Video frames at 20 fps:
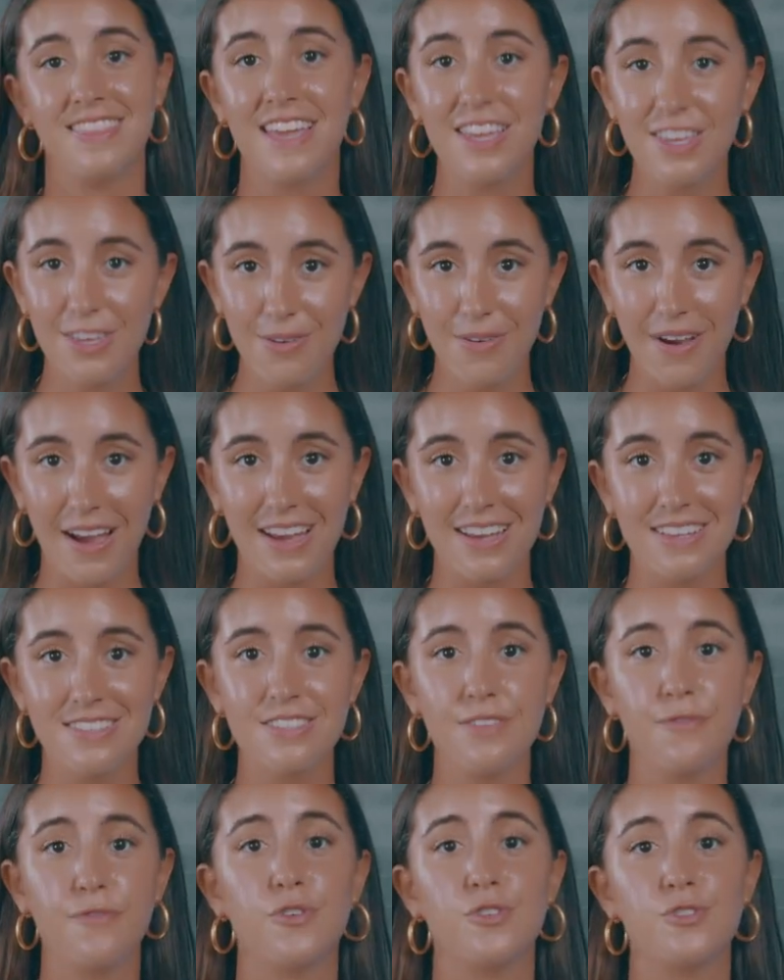Thank you
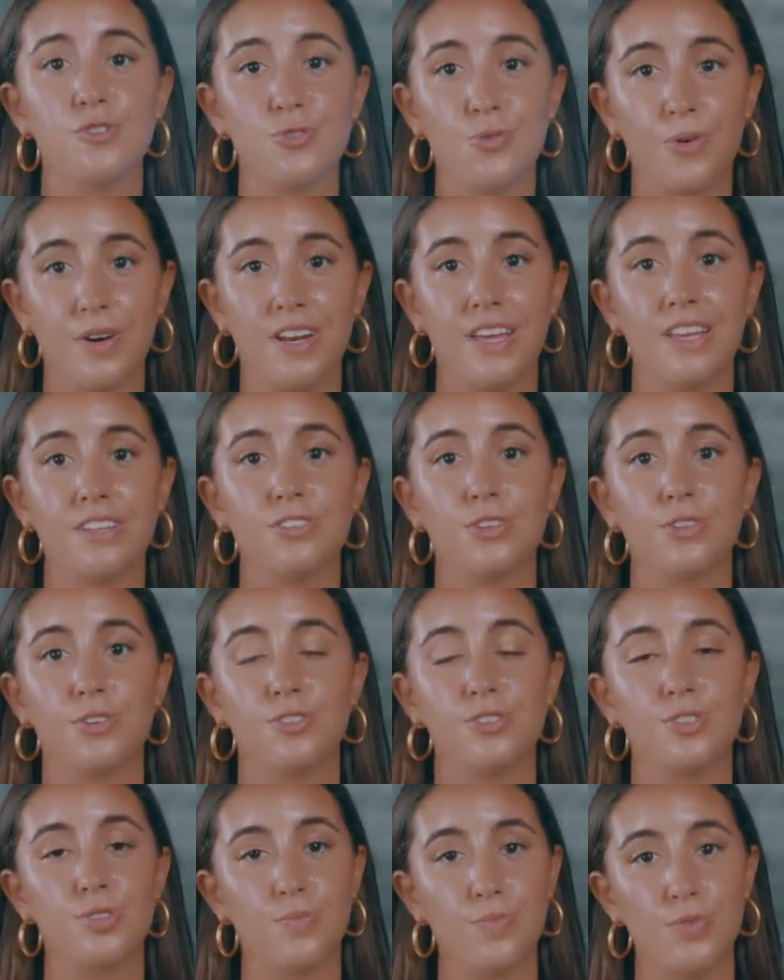guys for joining to
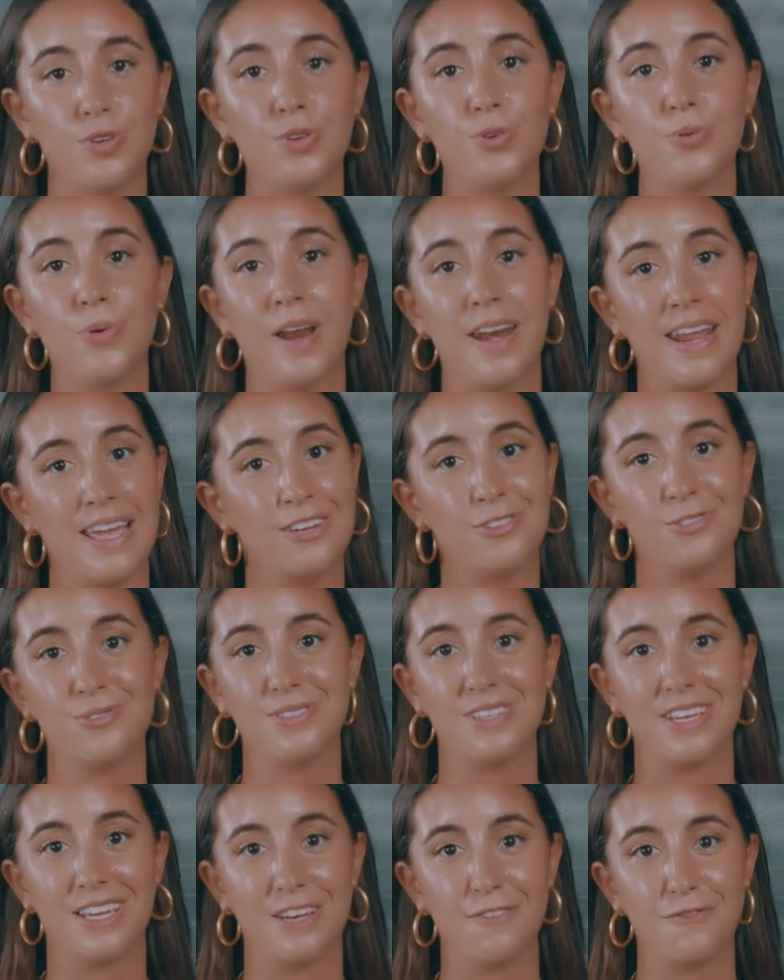learn some new and
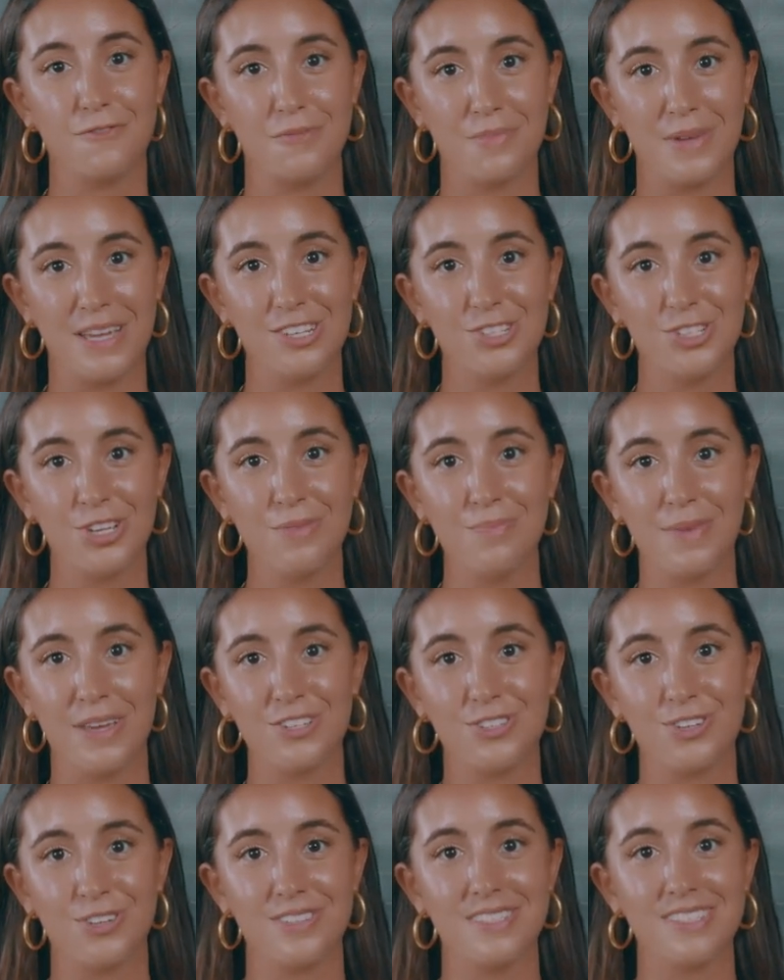interesting information.
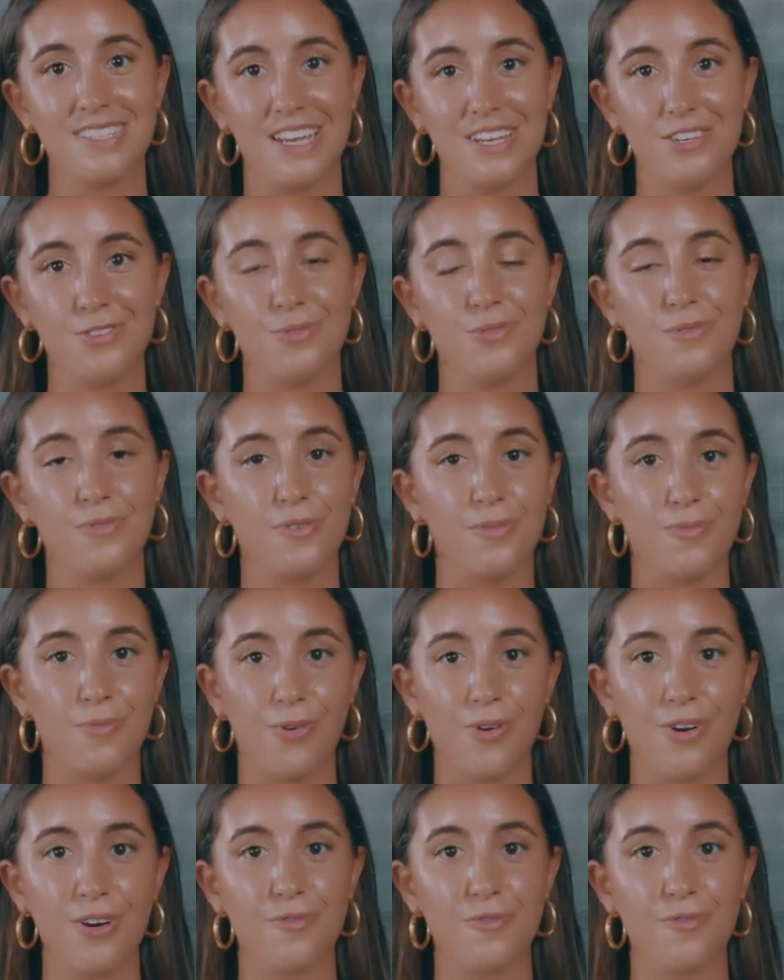Make sure to stay tuned for more.